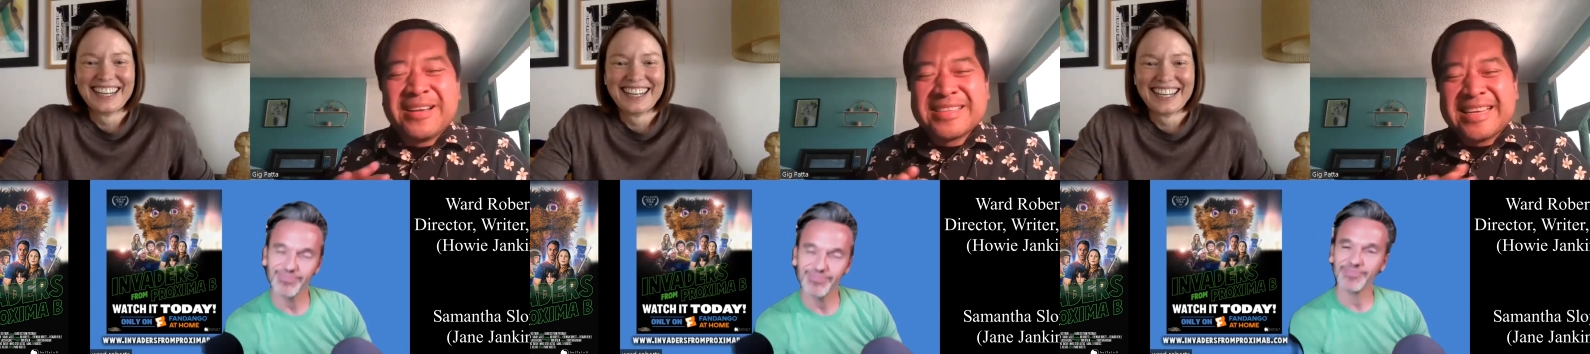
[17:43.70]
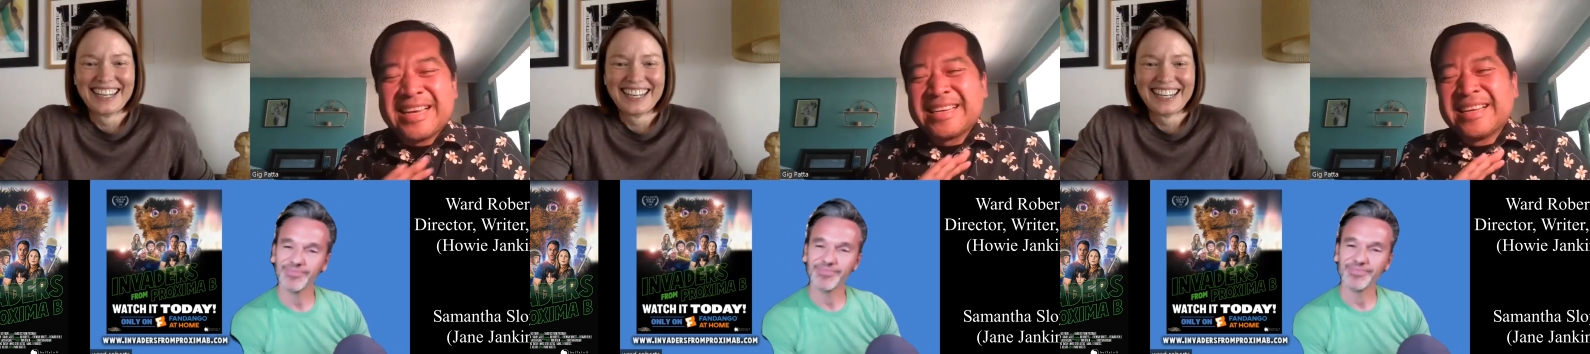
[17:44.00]
Speaker 1: Well
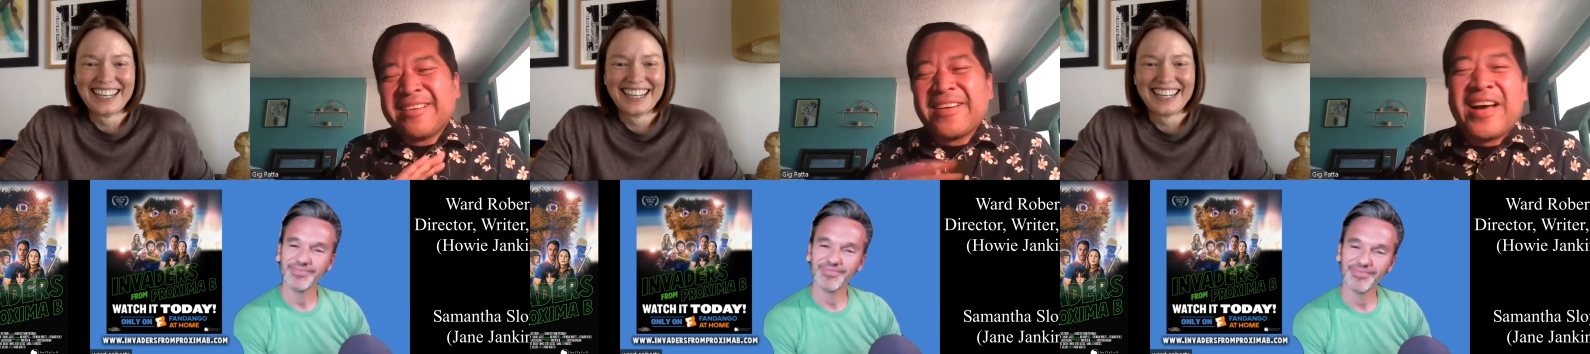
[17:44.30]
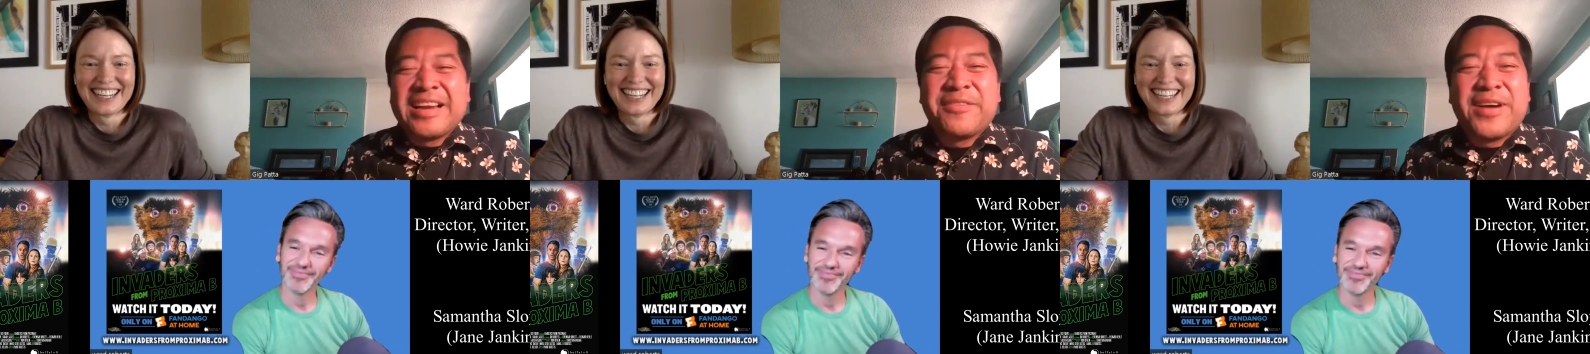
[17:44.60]
said. Well,
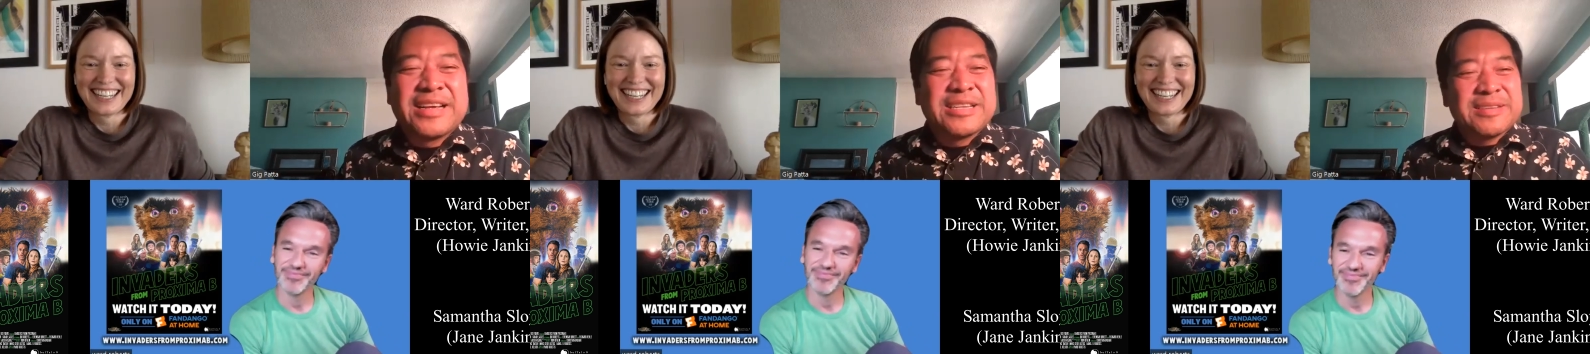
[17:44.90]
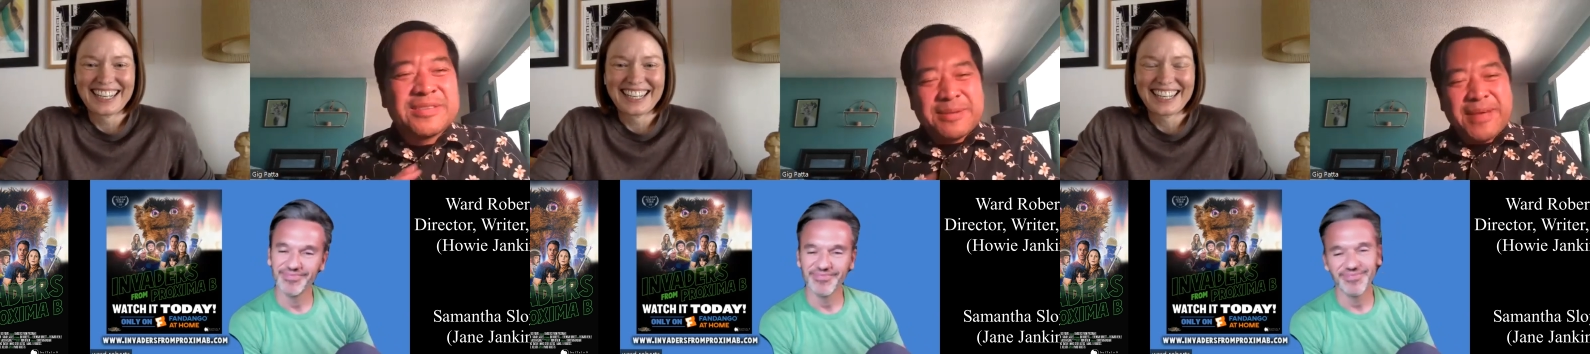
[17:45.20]
anyways,
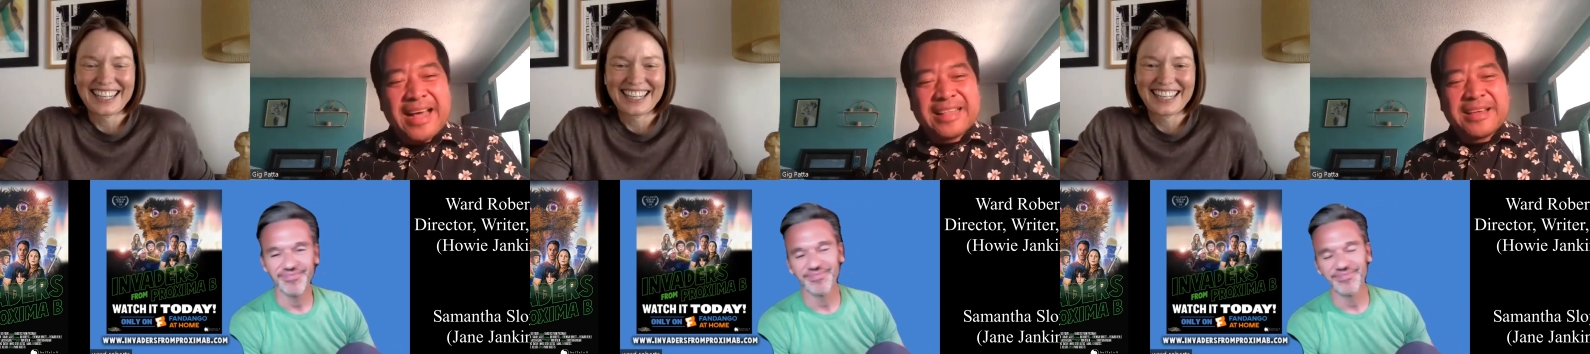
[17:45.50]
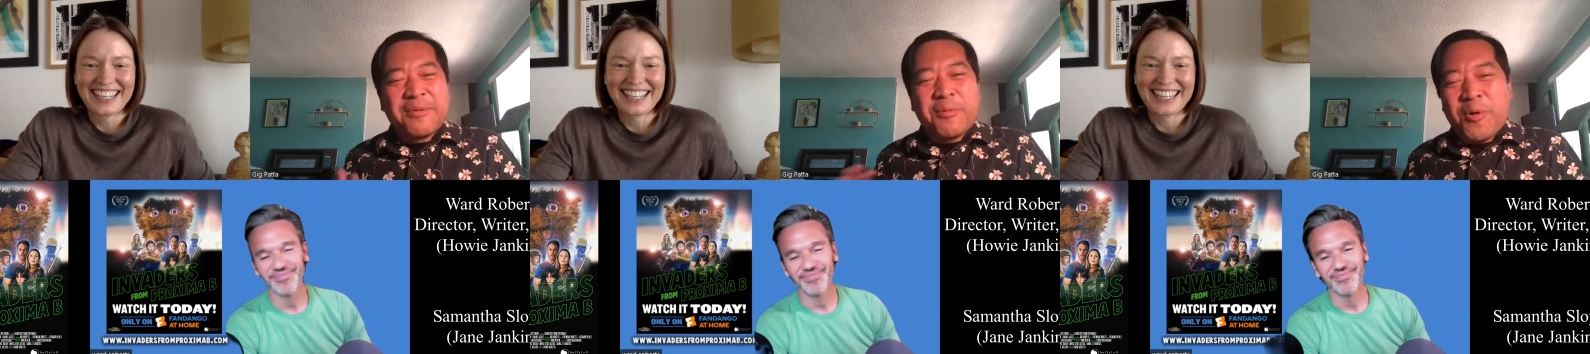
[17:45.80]

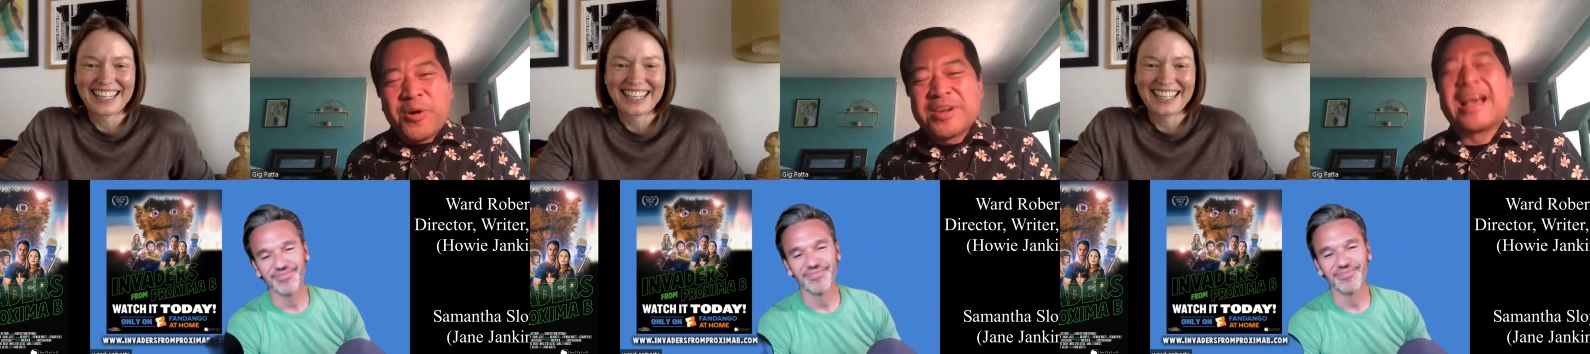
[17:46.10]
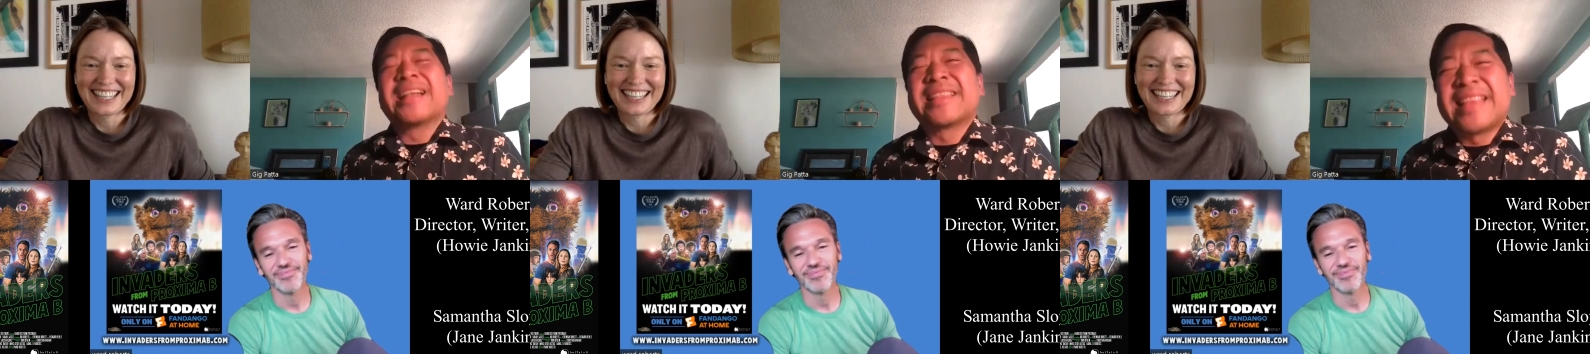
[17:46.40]
Samantha Ward,
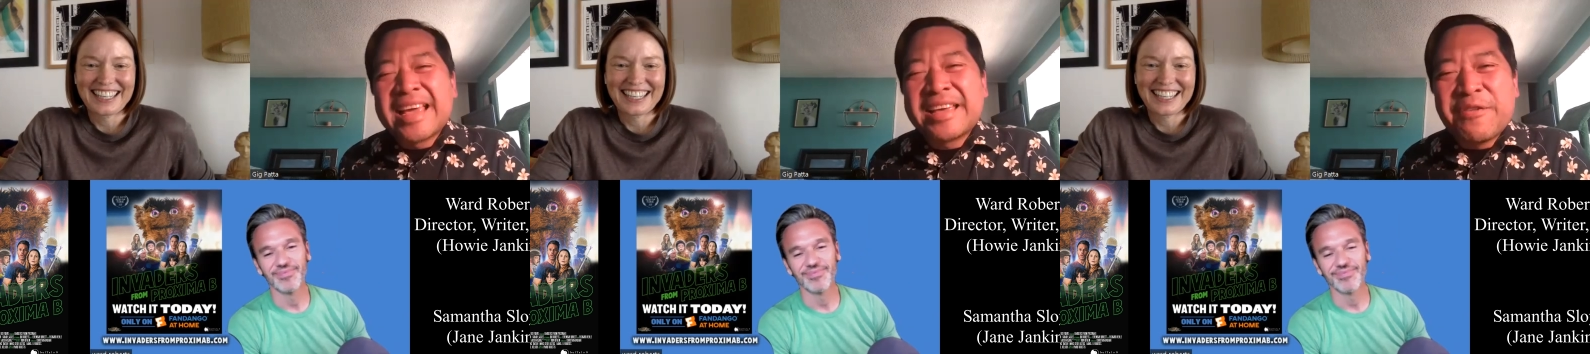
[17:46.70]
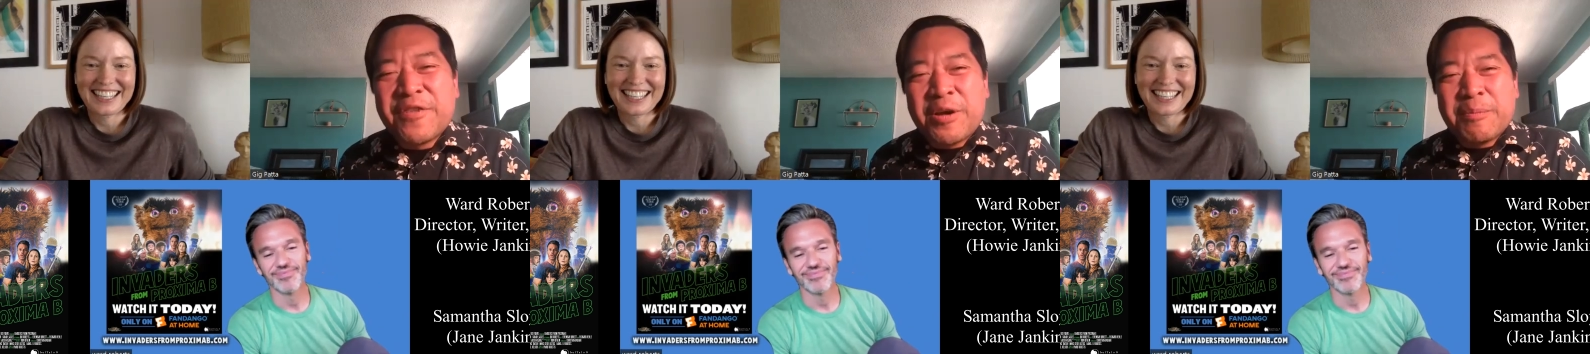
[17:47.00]
thank
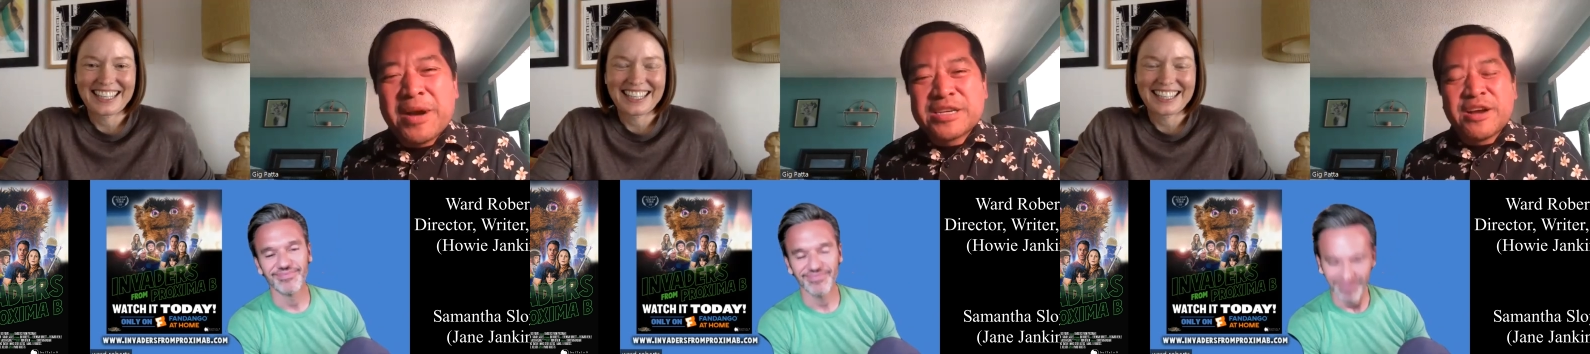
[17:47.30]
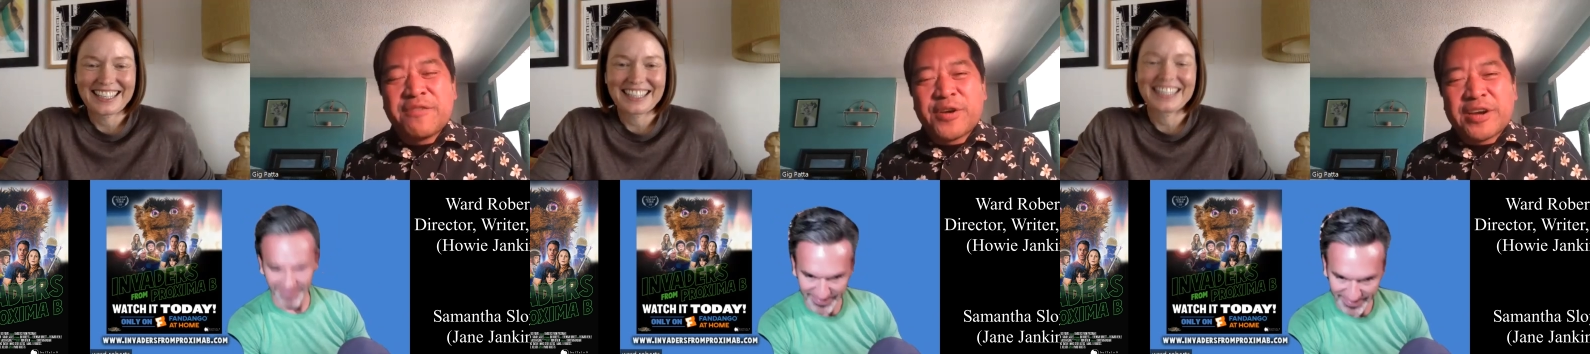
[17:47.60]
you very much
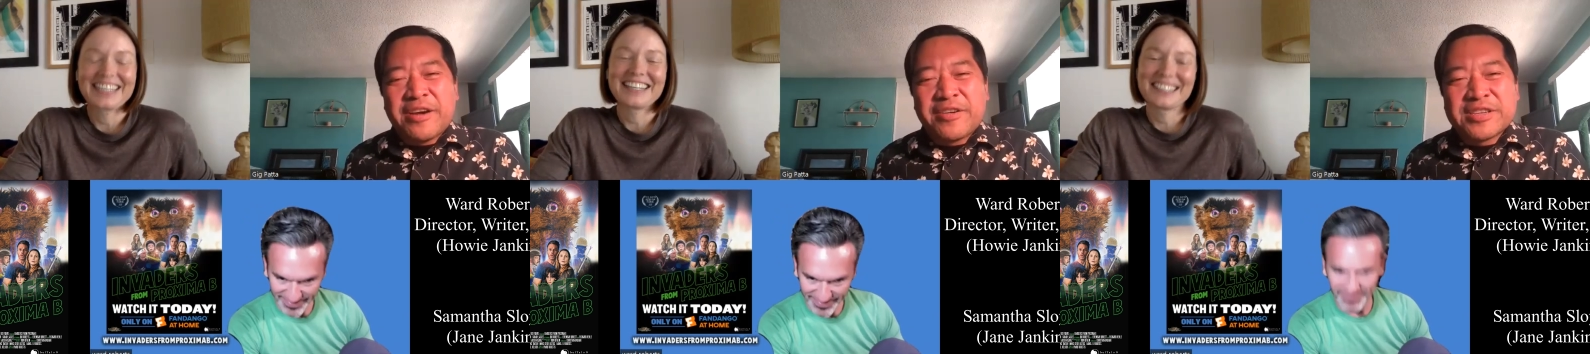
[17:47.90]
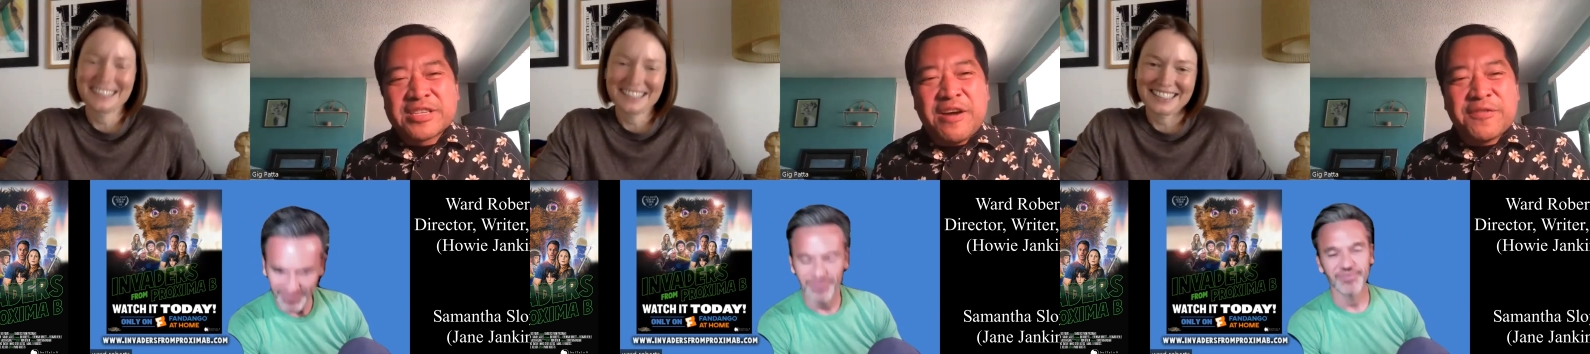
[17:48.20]
uh, for carrying
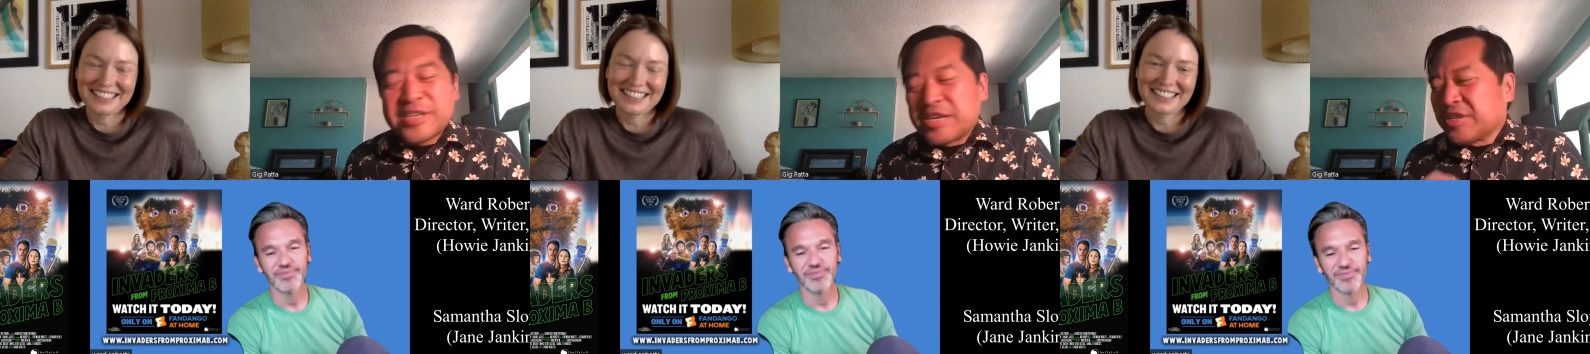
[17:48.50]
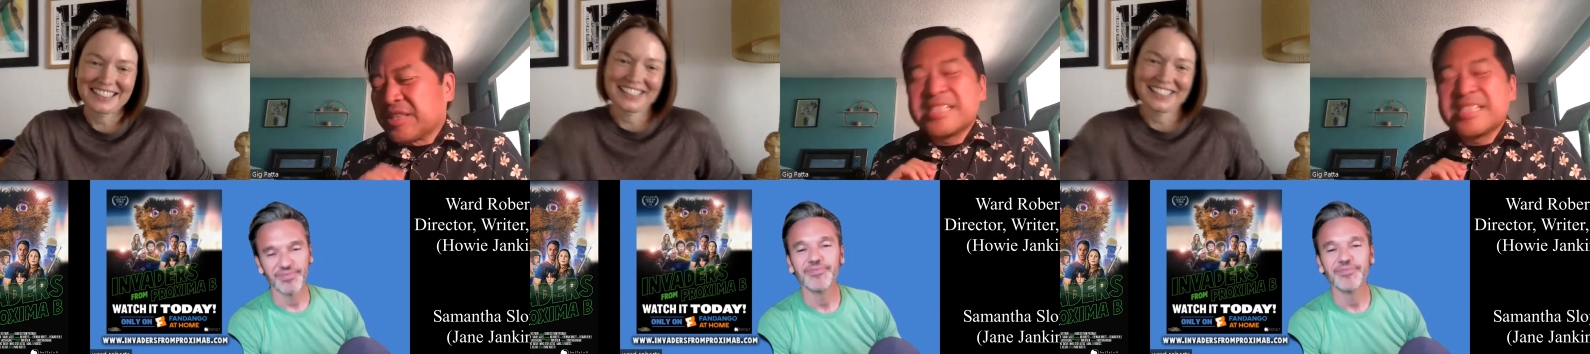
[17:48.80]
this conversation.